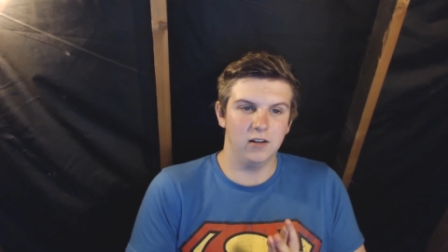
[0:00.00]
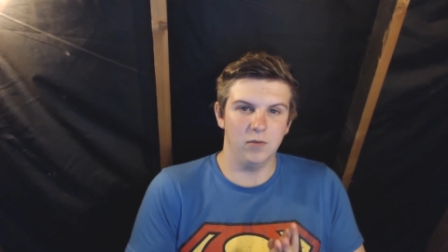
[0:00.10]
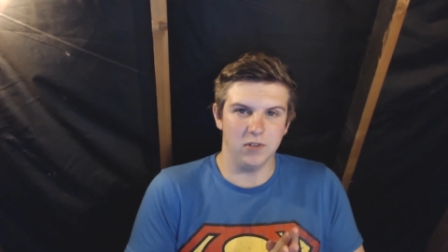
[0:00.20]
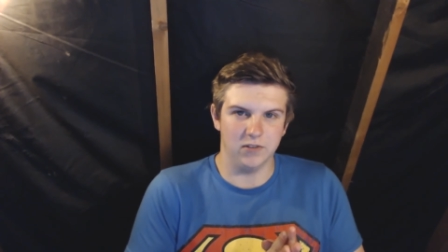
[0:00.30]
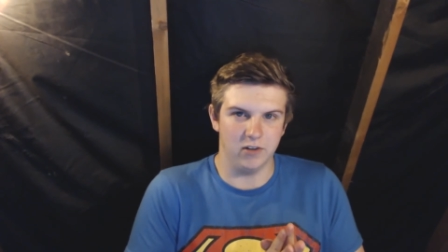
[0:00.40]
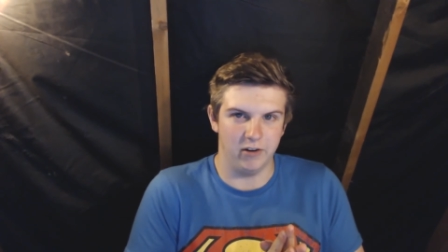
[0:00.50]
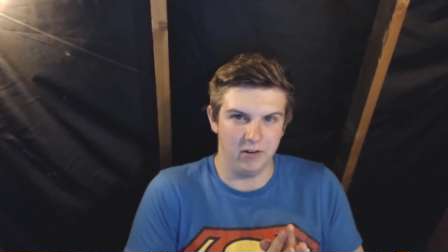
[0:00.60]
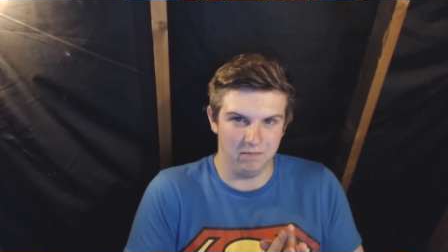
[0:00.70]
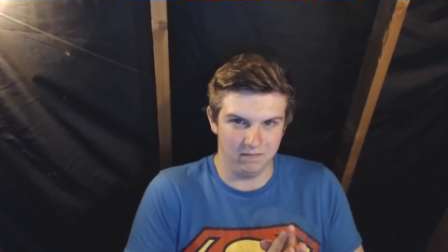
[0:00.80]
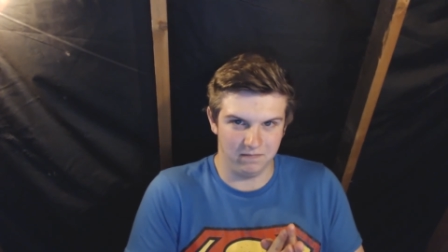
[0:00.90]
I'm so sorry.
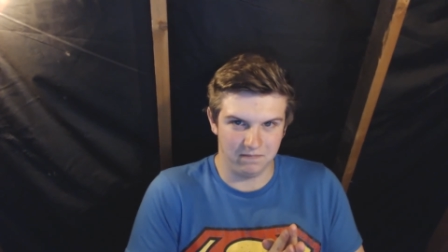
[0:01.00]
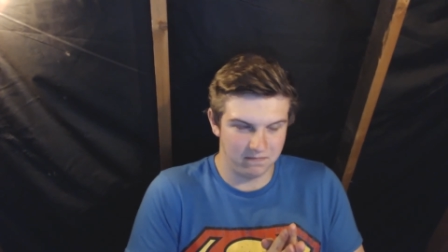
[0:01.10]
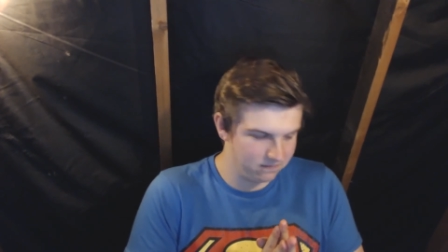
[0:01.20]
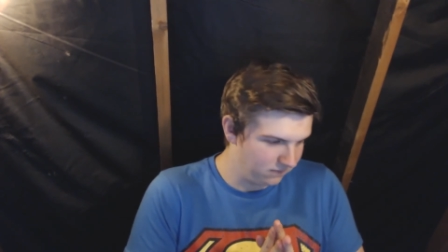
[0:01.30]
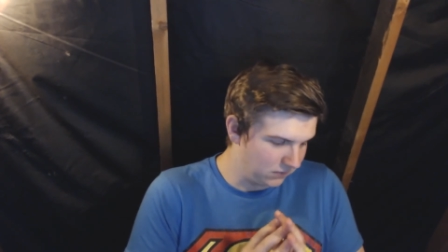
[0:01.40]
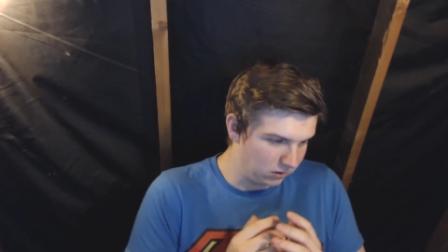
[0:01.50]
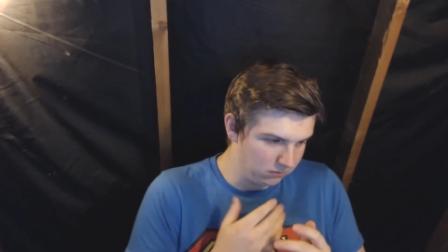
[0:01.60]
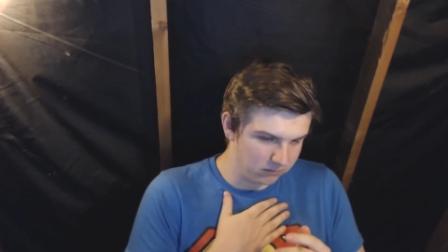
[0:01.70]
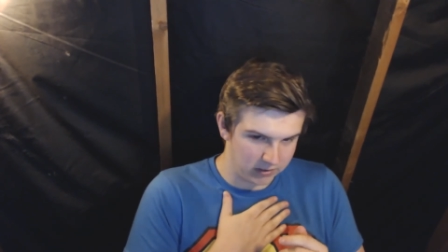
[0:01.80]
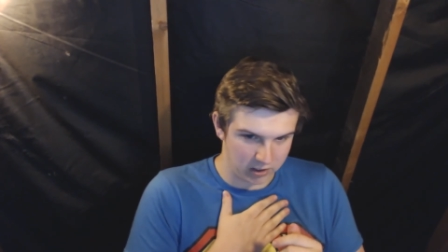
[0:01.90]

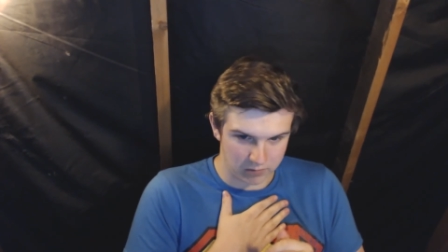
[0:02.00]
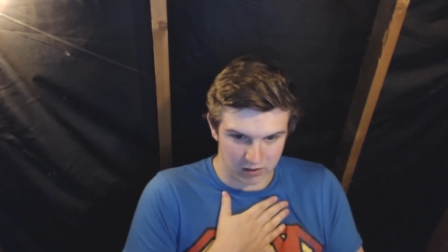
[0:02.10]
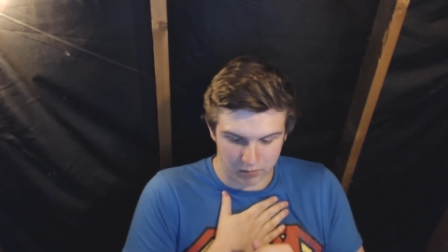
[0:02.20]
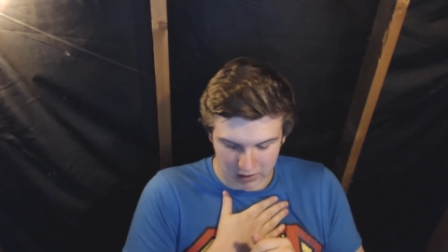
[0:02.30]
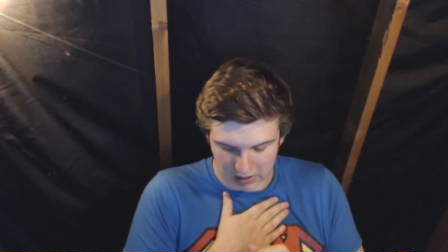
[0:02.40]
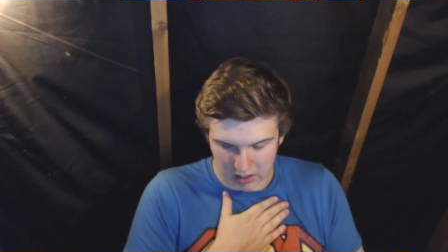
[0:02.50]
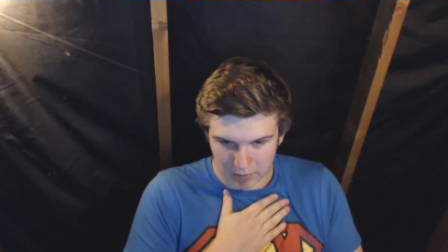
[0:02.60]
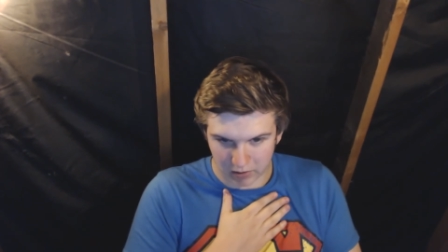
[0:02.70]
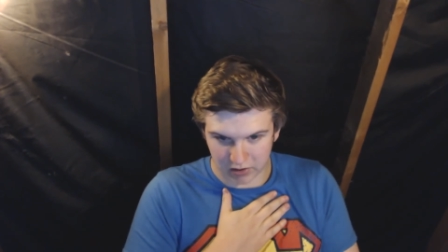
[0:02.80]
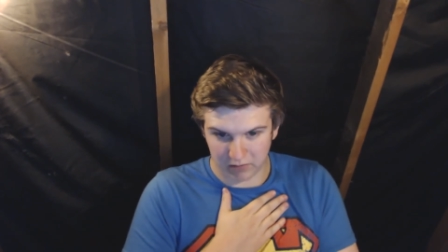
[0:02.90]
Well, hiccups in the middle of an
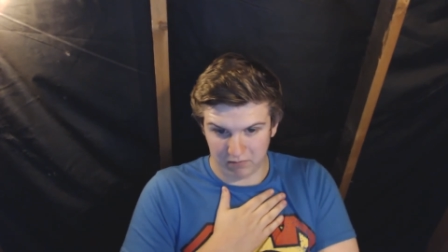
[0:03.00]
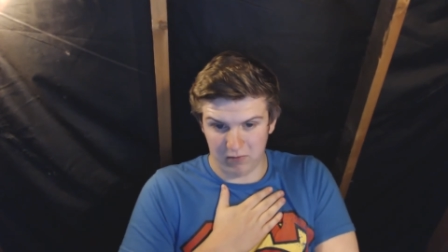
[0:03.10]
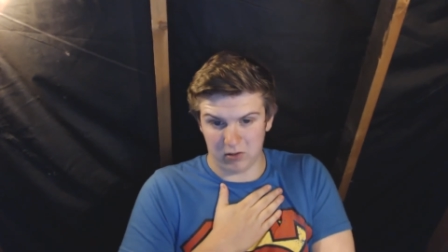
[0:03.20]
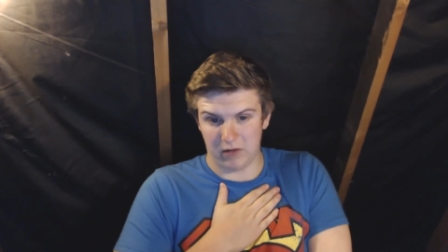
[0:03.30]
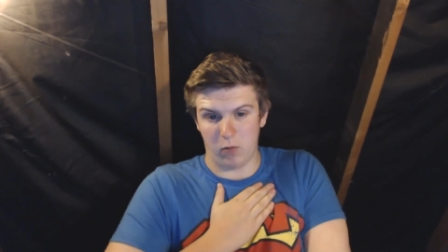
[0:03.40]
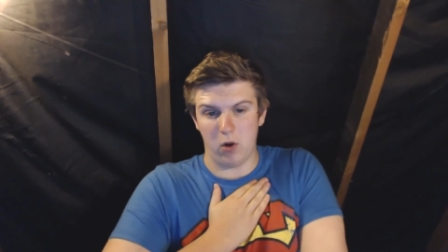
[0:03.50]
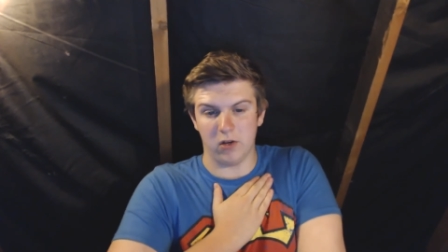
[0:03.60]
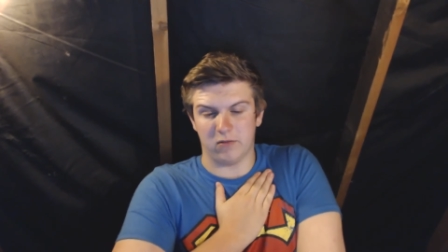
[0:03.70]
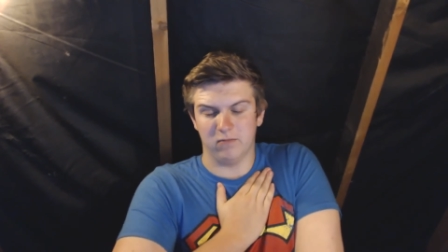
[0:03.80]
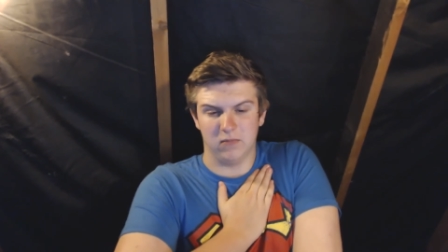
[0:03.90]
apology. Looks even
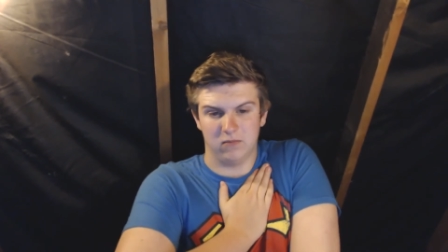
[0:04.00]
worse.